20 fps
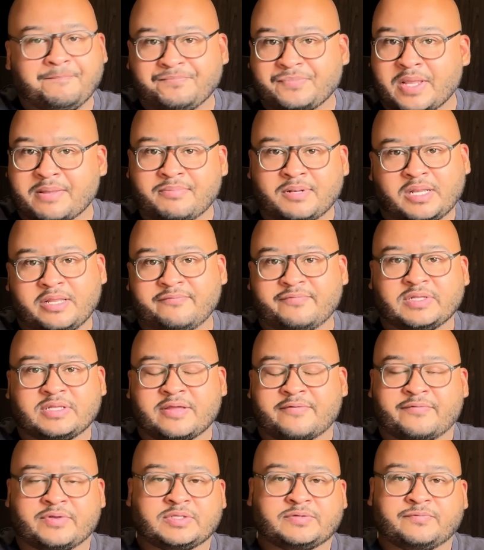they believe in
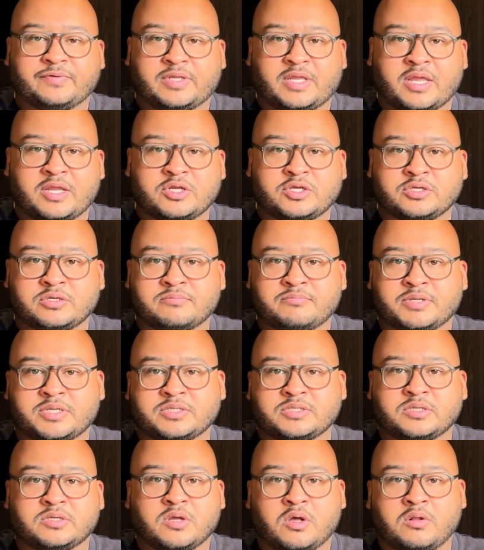diversification
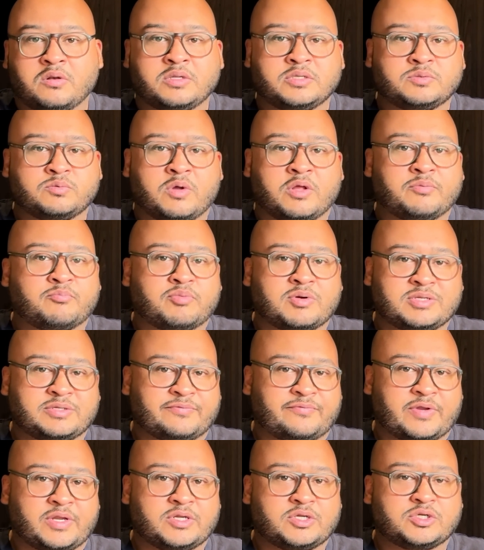because the goal is wealth
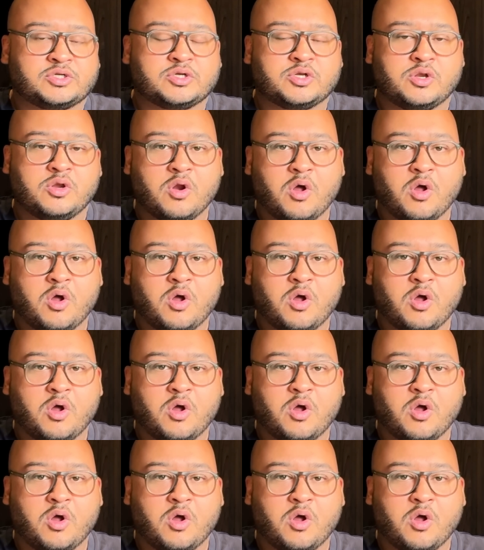preservation,